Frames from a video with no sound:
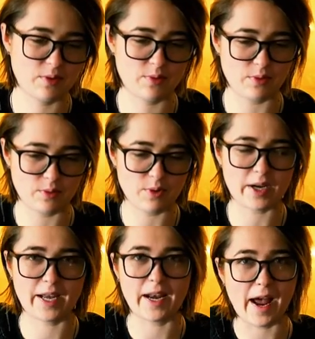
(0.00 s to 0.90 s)
W-
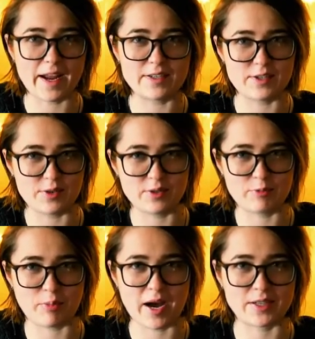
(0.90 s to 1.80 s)
what can I do
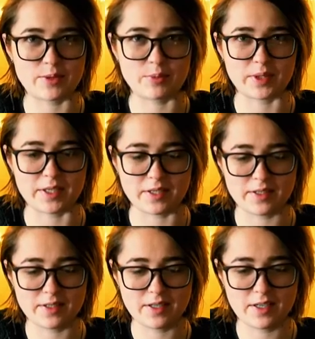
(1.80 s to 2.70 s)
to possibly
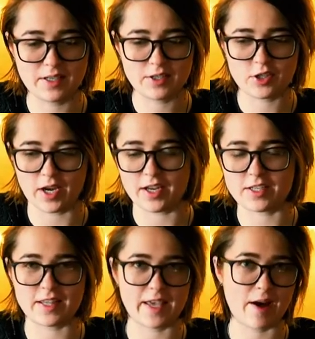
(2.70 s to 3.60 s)

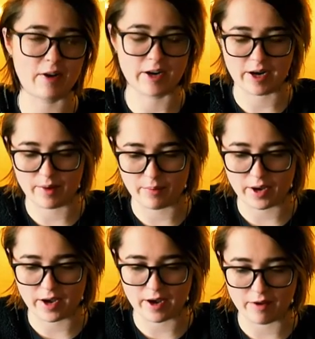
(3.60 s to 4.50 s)
change the outcome
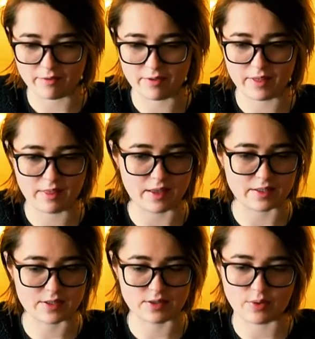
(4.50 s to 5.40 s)
of
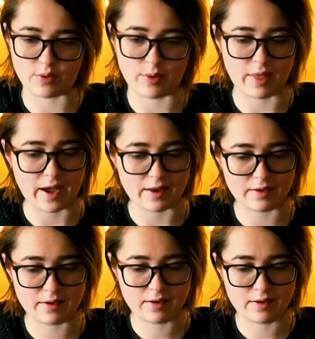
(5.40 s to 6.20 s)
this or that?